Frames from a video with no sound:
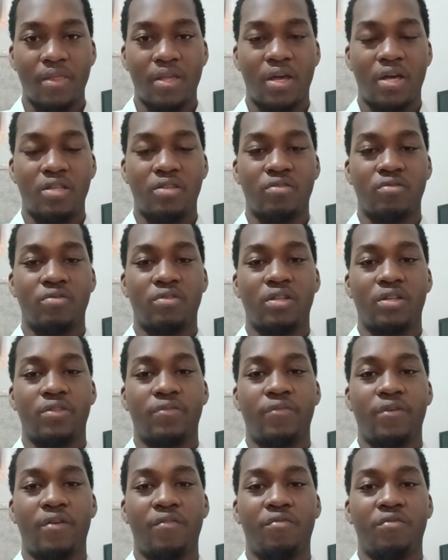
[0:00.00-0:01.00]
Article
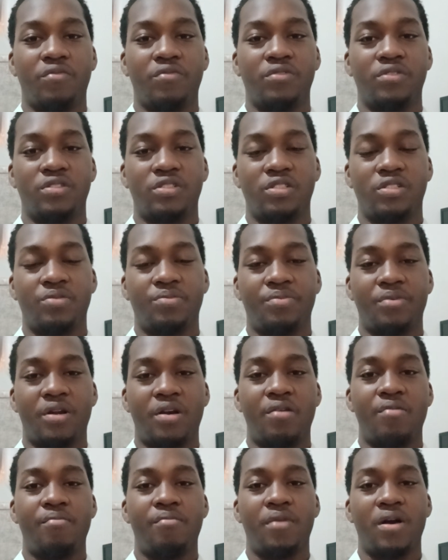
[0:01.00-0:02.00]
35 of the
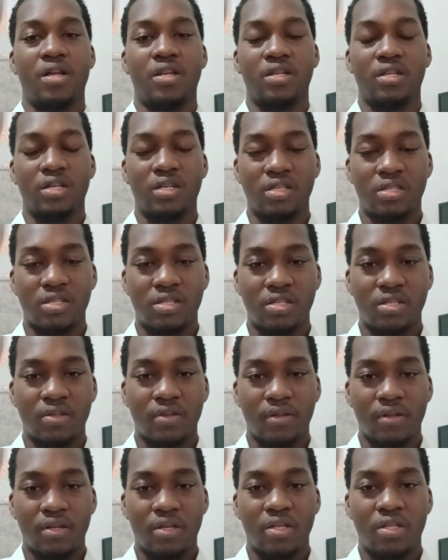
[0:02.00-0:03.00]
GDPR mandates
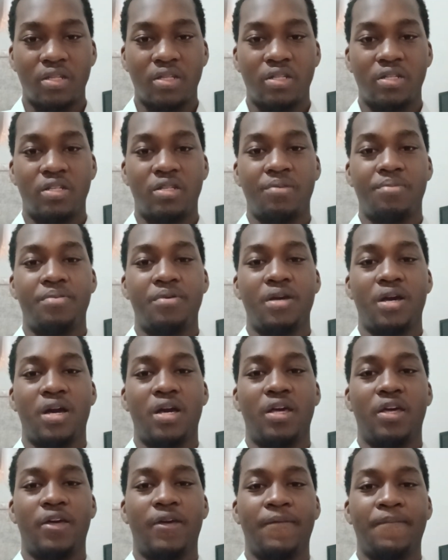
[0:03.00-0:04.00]
the
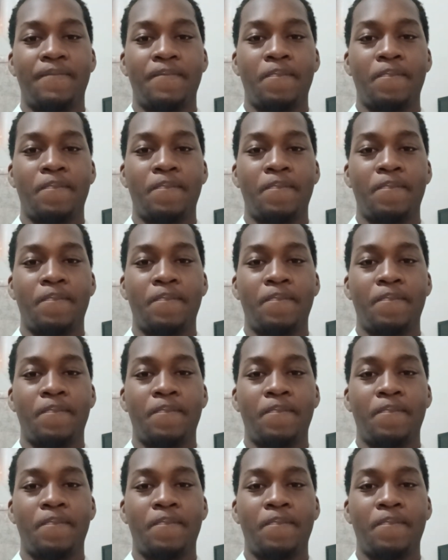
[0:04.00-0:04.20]
DPI,